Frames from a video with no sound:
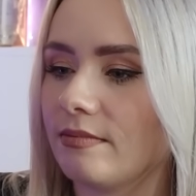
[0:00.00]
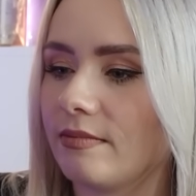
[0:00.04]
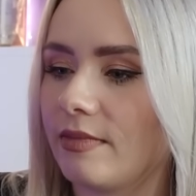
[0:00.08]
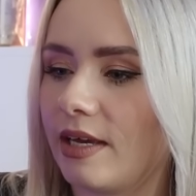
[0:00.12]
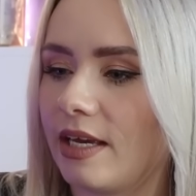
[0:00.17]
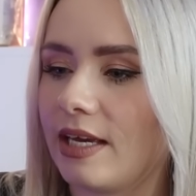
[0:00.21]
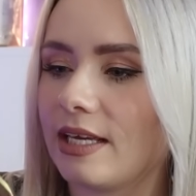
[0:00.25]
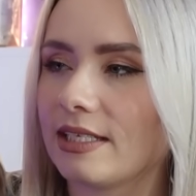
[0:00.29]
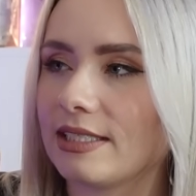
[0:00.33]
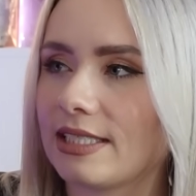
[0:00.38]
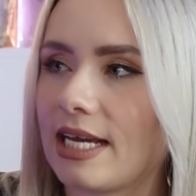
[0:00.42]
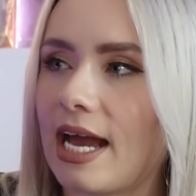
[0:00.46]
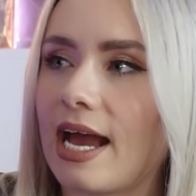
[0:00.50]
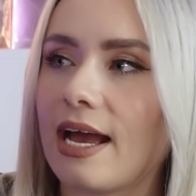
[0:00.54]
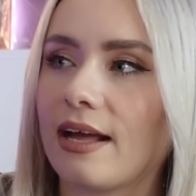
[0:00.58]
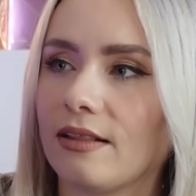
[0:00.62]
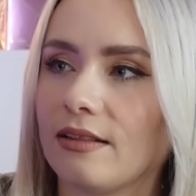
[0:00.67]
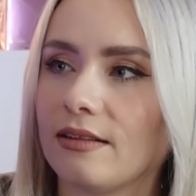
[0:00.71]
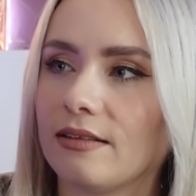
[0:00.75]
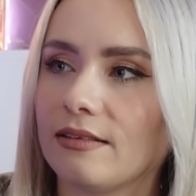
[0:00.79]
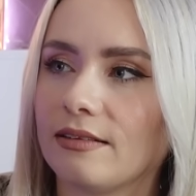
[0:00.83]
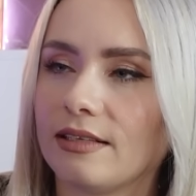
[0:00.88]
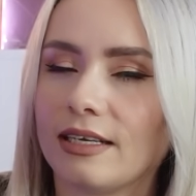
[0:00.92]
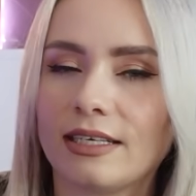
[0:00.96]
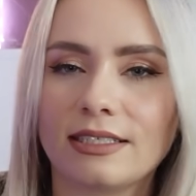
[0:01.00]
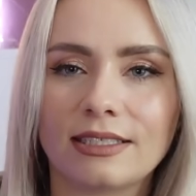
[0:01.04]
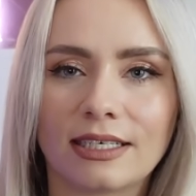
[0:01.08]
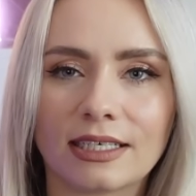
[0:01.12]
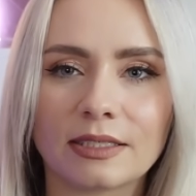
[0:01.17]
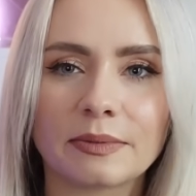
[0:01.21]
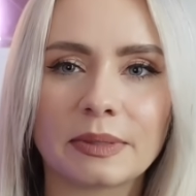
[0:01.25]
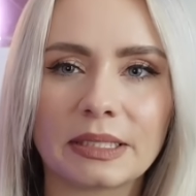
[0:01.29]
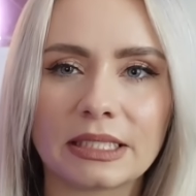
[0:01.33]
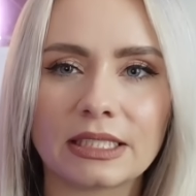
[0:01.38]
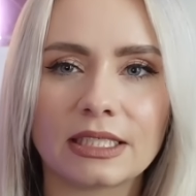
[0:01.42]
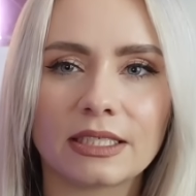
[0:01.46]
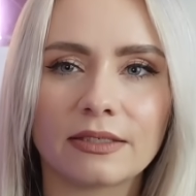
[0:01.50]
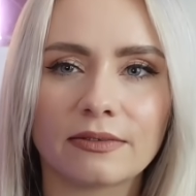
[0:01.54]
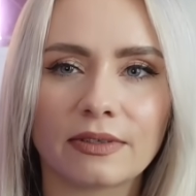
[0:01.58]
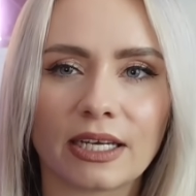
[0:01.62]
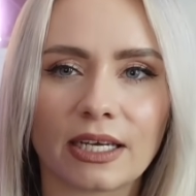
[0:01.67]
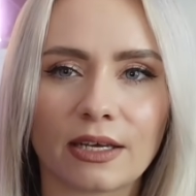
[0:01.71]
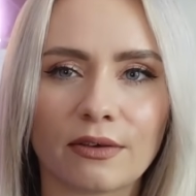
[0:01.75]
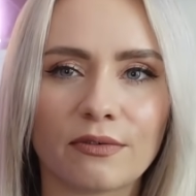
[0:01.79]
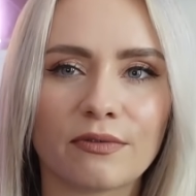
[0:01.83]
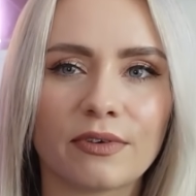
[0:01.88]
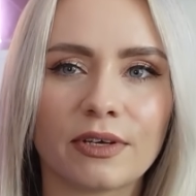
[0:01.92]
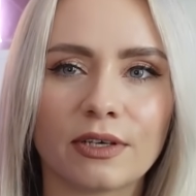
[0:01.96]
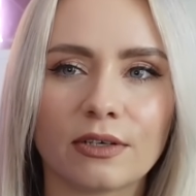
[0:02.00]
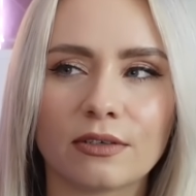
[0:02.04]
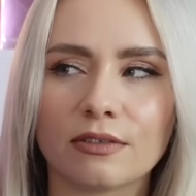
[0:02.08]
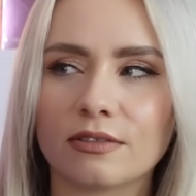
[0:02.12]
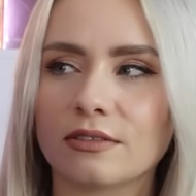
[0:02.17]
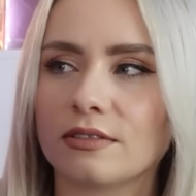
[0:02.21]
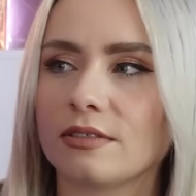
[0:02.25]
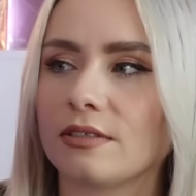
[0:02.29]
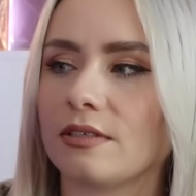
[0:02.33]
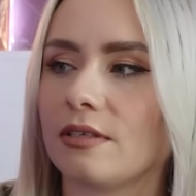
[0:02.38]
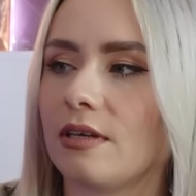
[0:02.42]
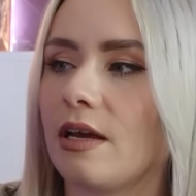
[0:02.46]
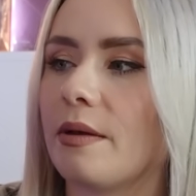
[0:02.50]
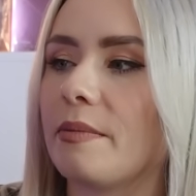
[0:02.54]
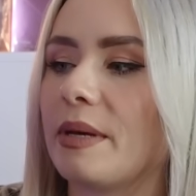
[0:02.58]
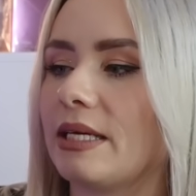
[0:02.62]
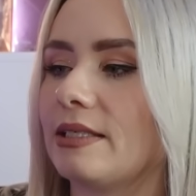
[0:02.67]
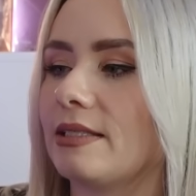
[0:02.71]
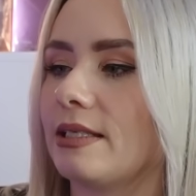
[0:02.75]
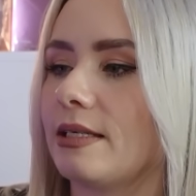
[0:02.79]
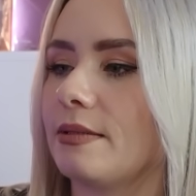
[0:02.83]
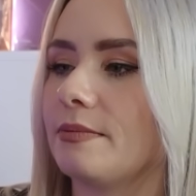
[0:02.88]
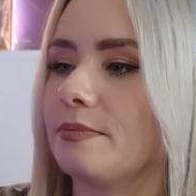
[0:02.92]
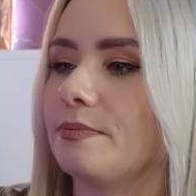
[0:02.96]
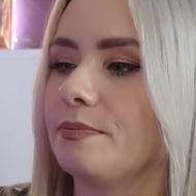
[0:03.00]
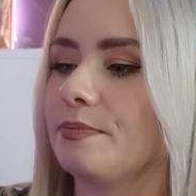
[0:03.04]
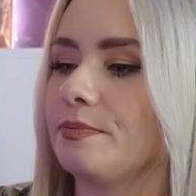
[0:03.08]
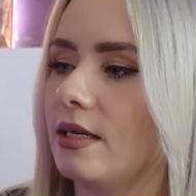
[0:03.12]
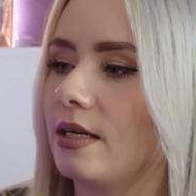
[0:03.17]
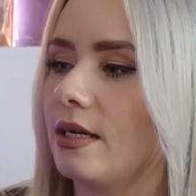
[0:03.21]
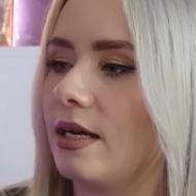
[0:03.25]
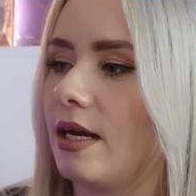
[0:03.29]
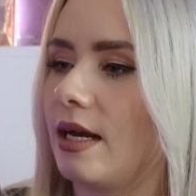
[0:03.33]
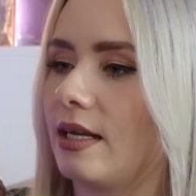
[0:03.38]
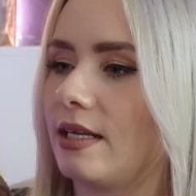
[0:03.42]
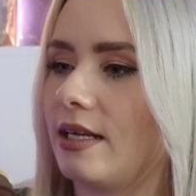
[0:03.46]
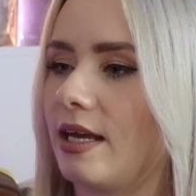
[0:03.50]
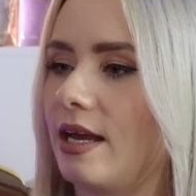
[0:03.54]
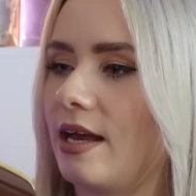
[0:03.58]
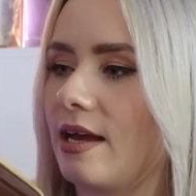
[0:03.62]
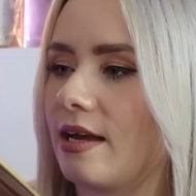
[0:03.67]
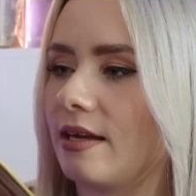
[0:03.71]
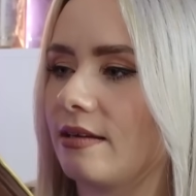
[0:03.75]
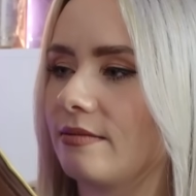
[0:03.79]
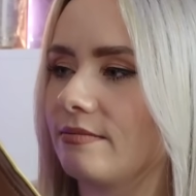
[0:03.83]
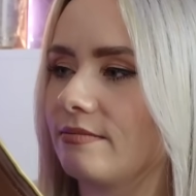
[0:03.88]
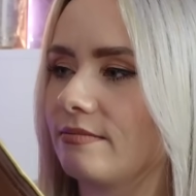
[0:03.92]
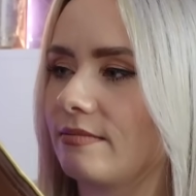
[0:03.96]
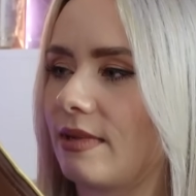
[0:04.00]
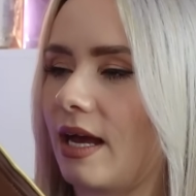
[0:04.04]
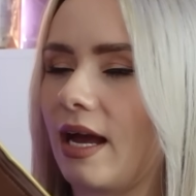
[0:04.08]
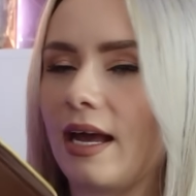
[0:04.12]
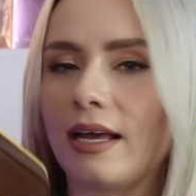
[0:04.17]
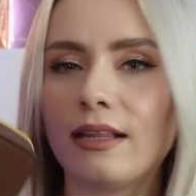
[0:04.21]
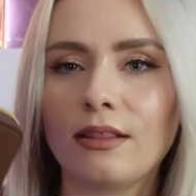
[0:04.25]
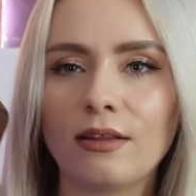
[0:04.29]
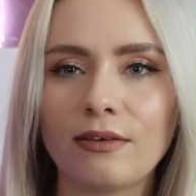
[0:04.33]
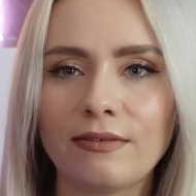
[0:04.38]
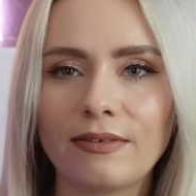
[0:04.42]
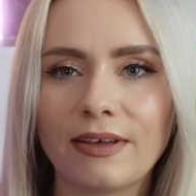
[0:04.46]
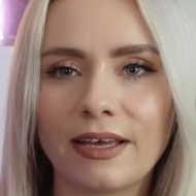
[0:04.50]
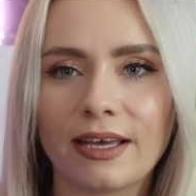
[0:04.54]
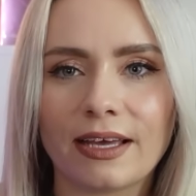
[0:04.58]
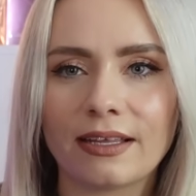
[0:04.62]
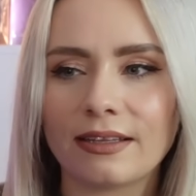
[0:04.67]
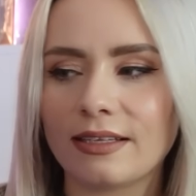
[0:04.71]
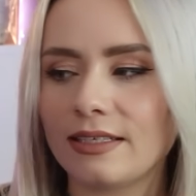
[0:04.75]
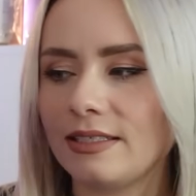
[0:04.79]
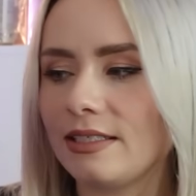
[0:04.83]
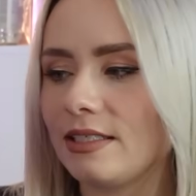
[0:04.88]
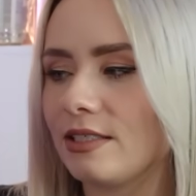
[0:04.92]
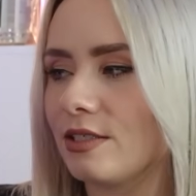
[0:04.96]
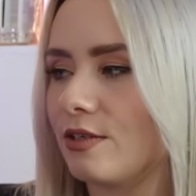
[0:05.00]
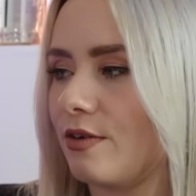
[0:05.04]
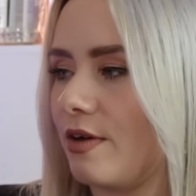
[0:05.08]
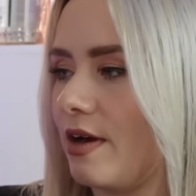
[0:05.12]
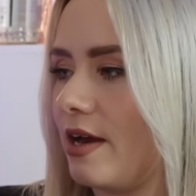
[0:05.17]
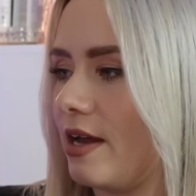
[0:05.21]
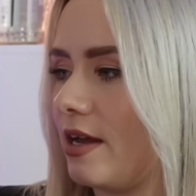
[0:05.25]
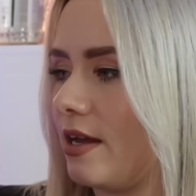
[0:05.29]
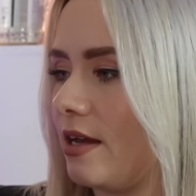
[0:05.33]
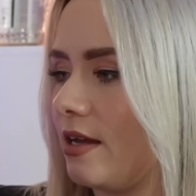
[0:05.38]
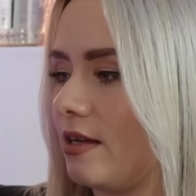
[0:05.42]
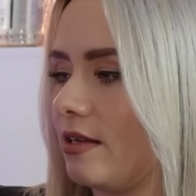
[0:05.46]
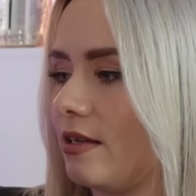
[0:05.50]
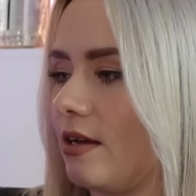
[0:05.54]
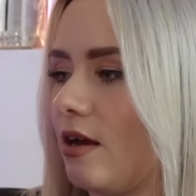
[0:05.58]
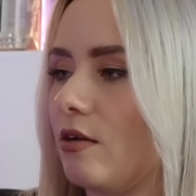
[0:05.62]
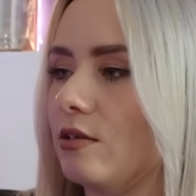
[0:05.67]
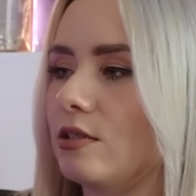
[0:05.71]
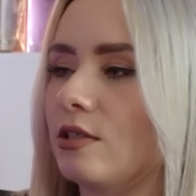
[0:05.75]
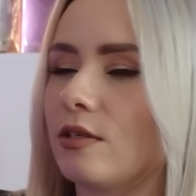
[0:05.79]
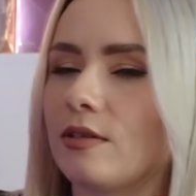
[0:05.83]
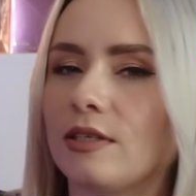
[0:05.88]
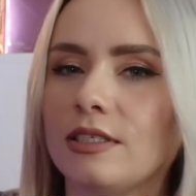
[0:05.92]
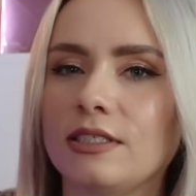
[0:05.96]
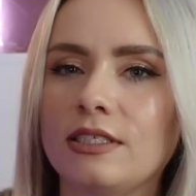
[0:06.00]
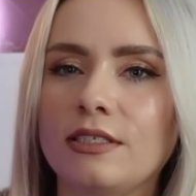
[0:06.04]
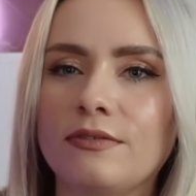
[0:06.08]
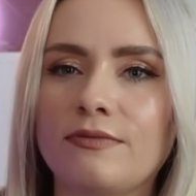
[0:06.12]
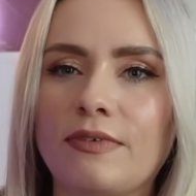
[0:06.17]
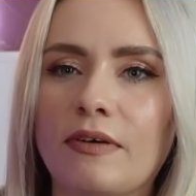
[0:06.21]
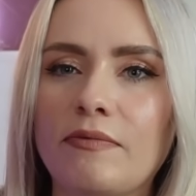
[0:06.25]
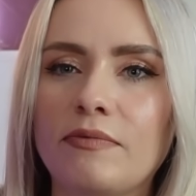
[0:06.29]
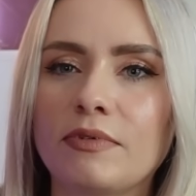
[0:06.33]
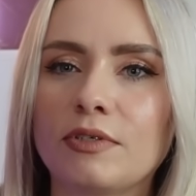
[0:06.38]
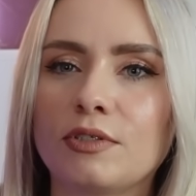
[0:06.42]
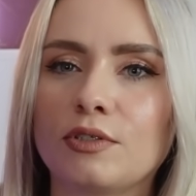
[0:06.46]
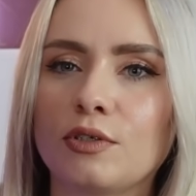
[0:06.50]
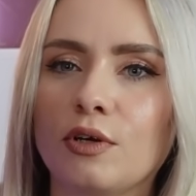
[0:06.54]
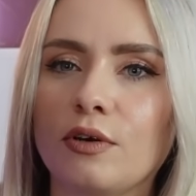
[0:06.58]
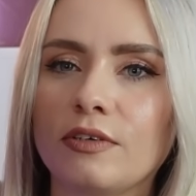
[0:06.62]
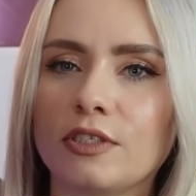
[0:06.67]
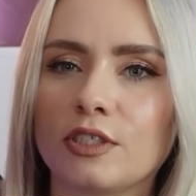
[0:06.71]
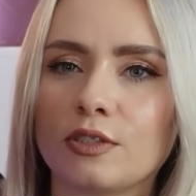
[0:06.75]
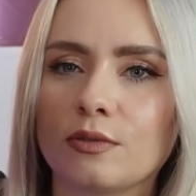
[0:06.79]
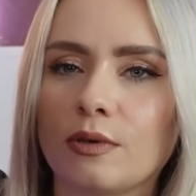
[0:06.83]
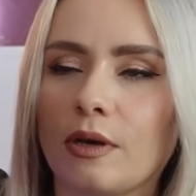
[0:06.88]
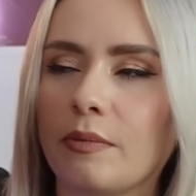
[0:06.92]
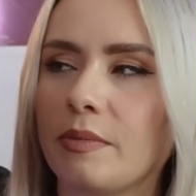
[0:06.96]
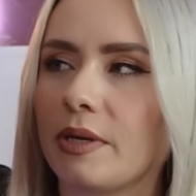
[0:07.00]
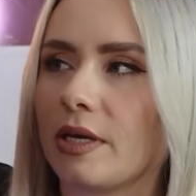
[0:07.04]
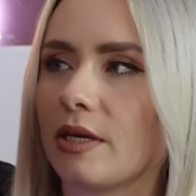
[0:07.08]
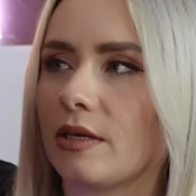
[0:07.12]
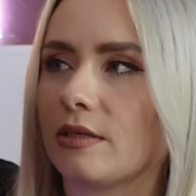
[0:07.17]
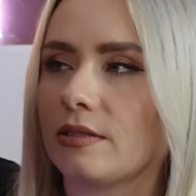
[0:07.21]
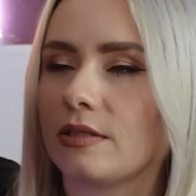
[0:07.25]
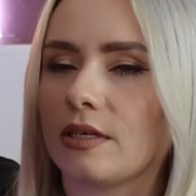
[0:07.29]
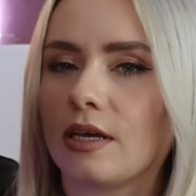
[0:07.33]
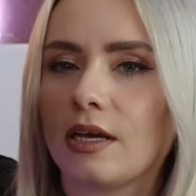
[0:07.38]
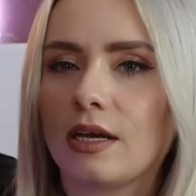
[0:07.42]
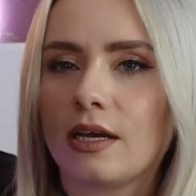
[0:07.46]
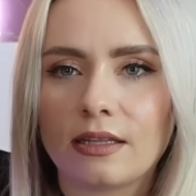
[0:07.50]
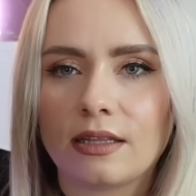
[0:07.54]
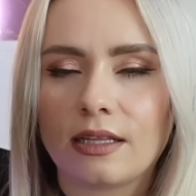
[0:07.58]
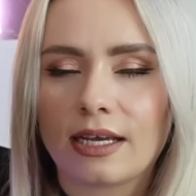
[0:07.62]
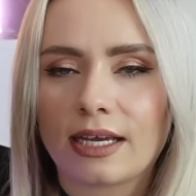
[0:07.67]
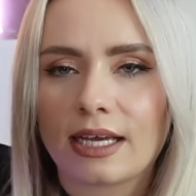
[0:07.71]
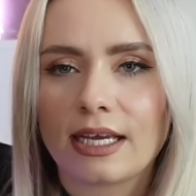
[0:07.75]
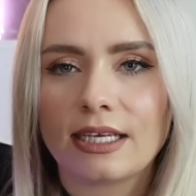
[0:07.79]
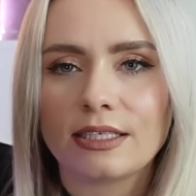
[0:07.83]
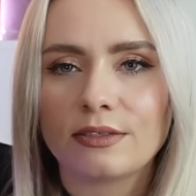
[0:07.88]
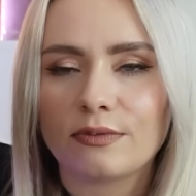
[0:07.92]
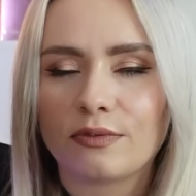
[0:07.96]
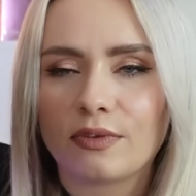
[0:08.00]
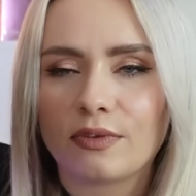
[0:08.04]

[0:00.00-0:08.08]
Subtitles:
But you can tell it's expensive, like it feels amazing. And yeah, I love it. This is great. Also, this is fab for storage as well because, like, it's